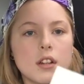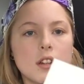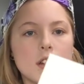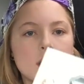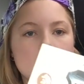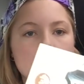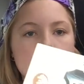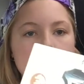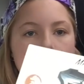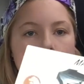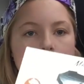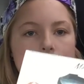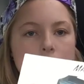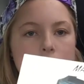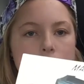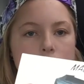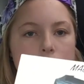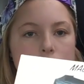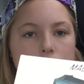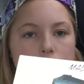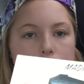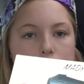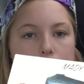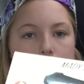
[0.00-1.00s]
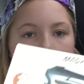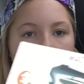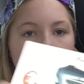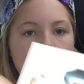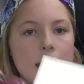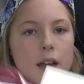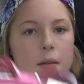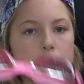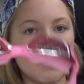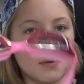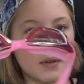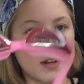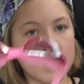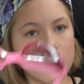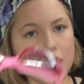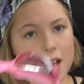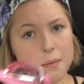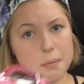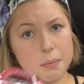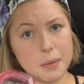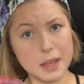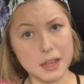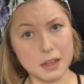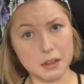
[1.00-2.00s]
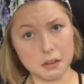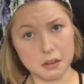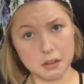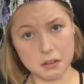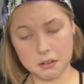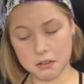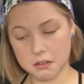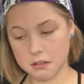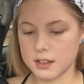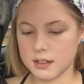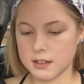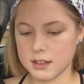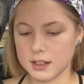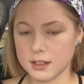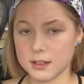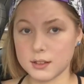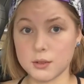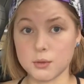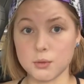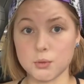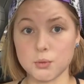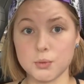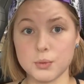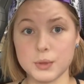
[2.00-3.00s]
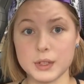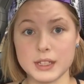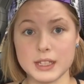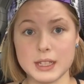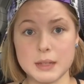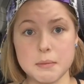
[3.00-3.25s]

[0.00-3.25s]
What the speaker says: the box shows black, but I got pink. They look really